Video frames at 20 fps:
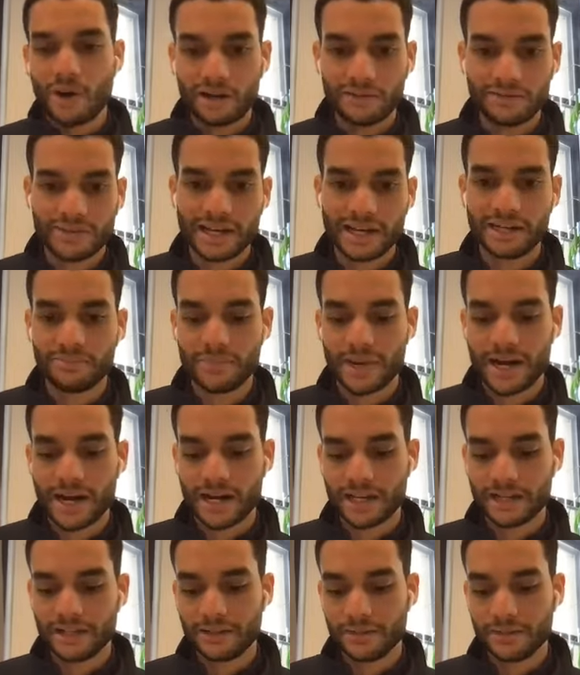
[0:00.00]
all of that in
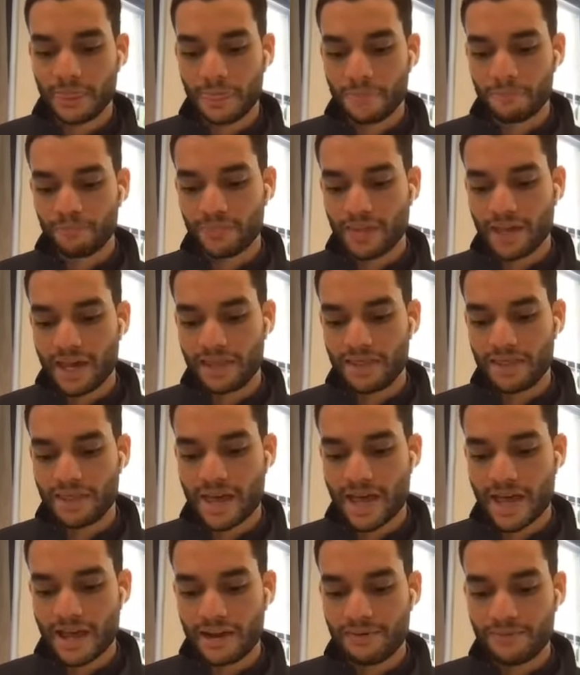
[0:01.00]
mind. And
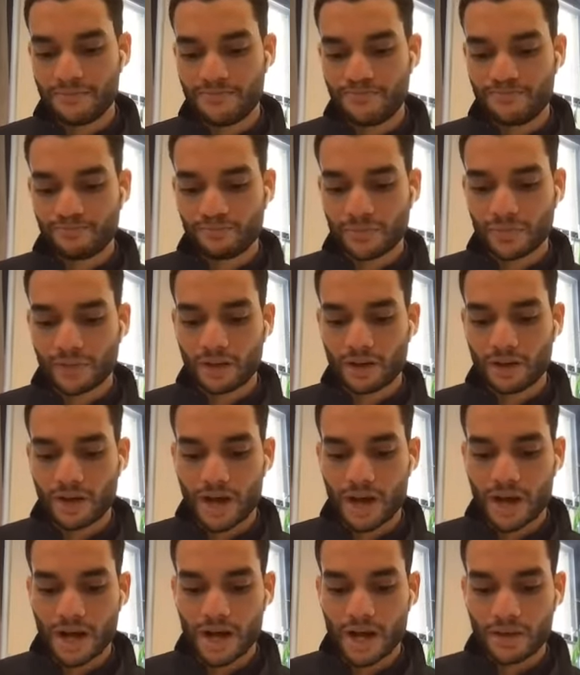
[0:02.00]
then
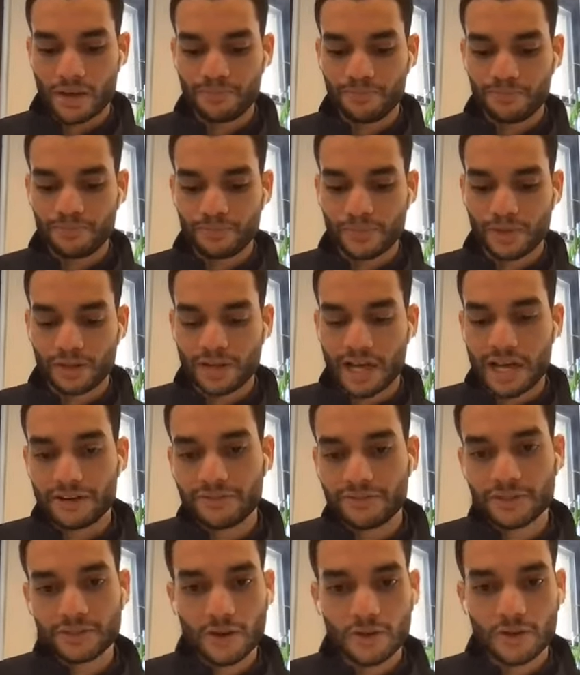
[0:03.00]
a lot
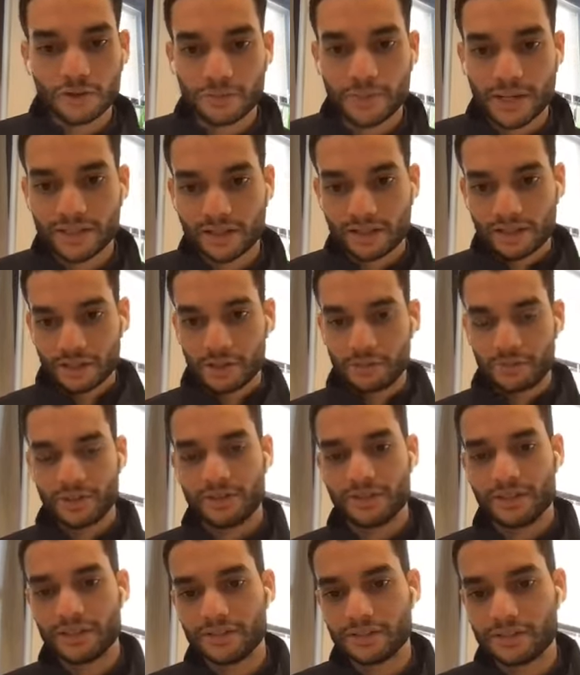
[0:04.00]
of it's also based on
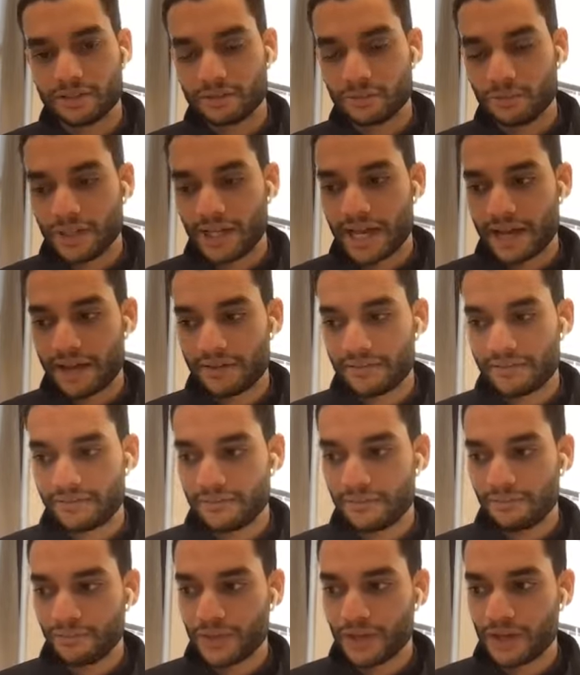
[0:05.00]
experience. We have
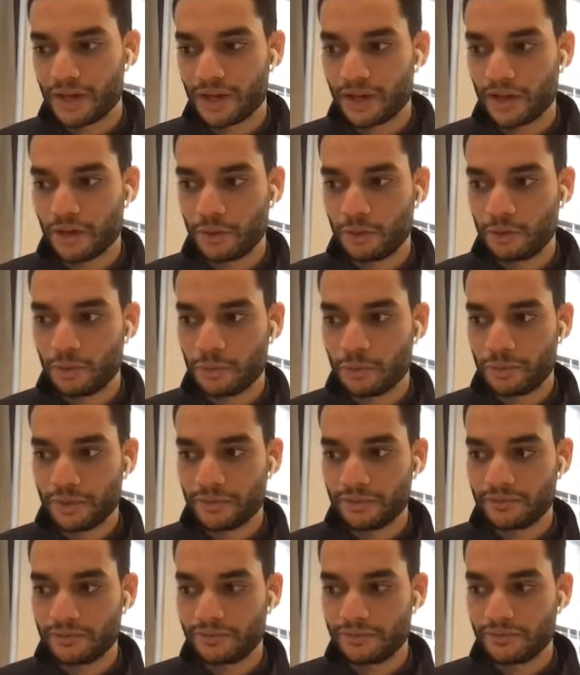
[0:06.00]
a group
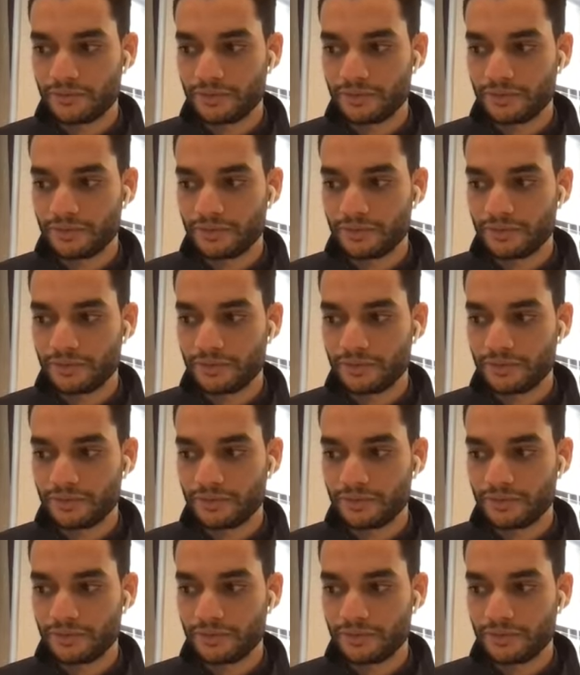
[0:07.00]
of